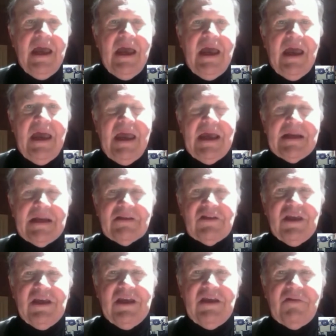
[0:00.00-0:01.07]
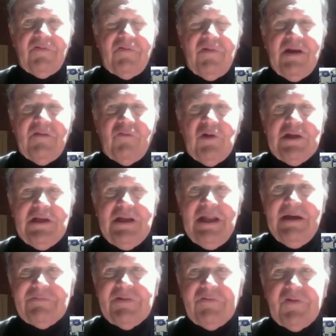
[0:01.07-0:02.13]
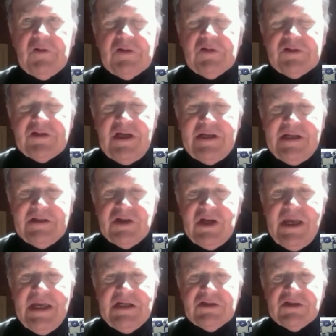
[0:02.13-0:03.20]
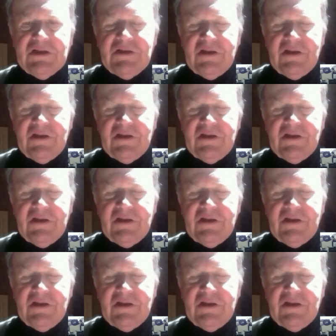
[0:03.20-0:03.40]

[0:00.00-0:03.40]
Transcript: And I think if we did have a focus on education,